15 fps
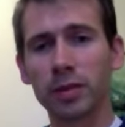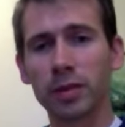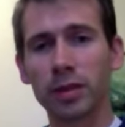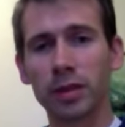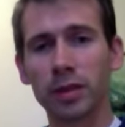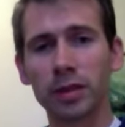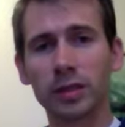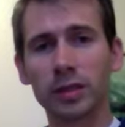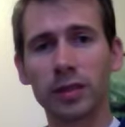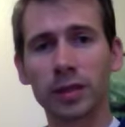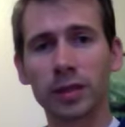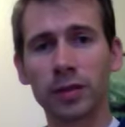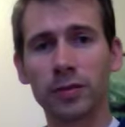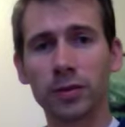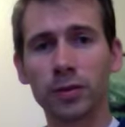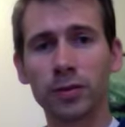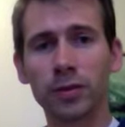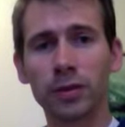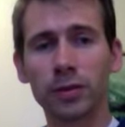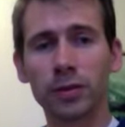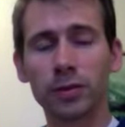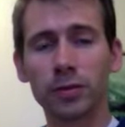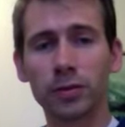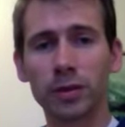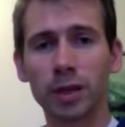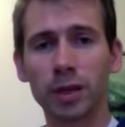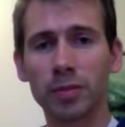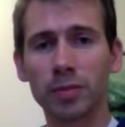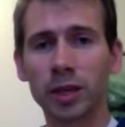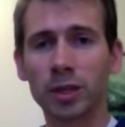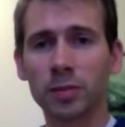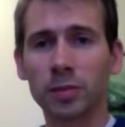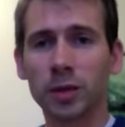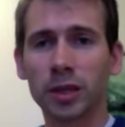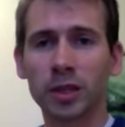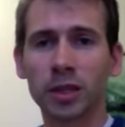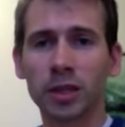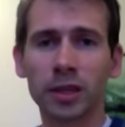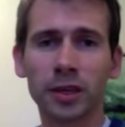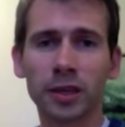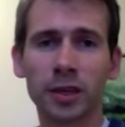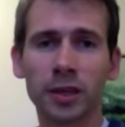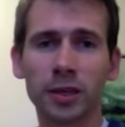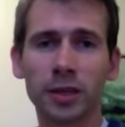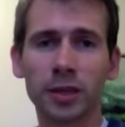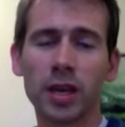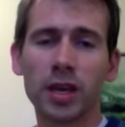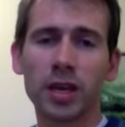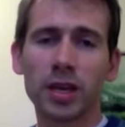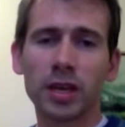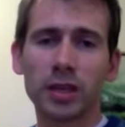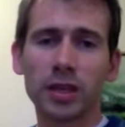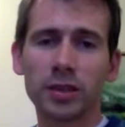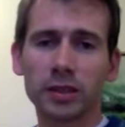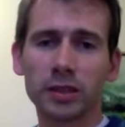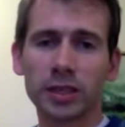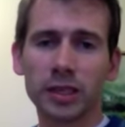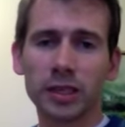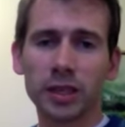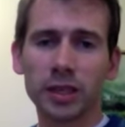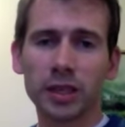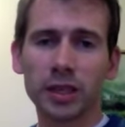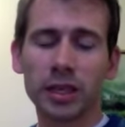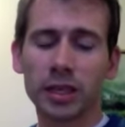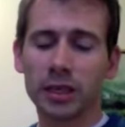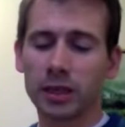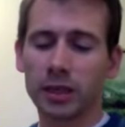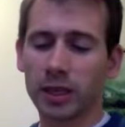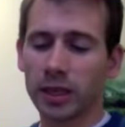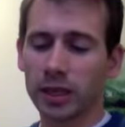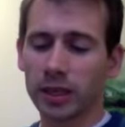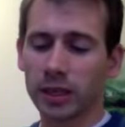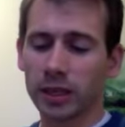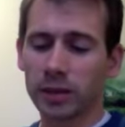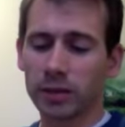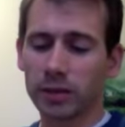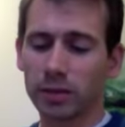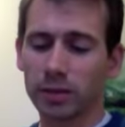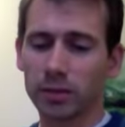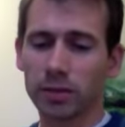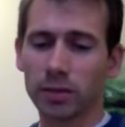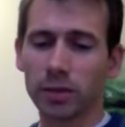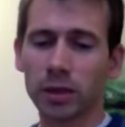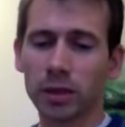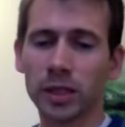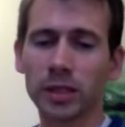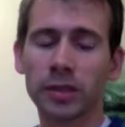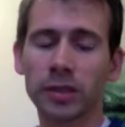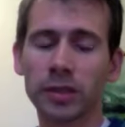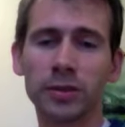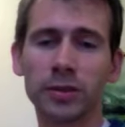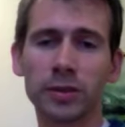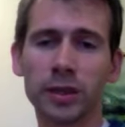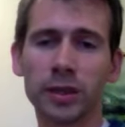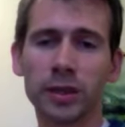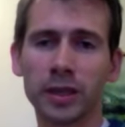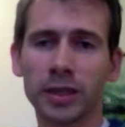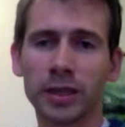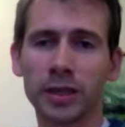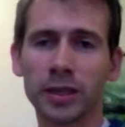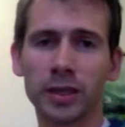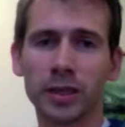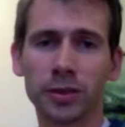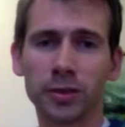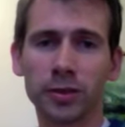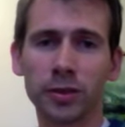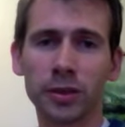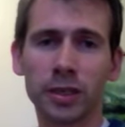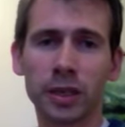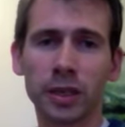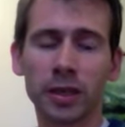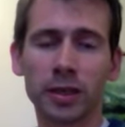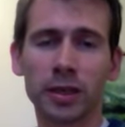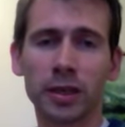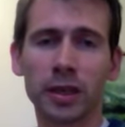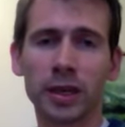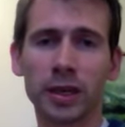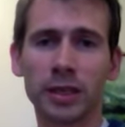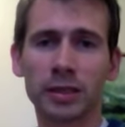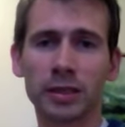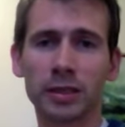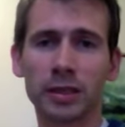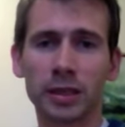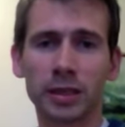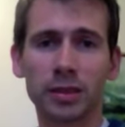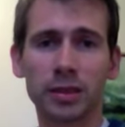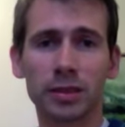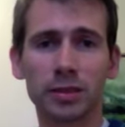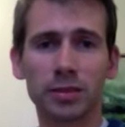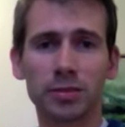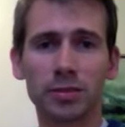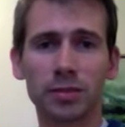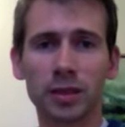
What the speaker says: it's thefufanu.blogspot.com. You'll see on there a link to a Google Doc that has this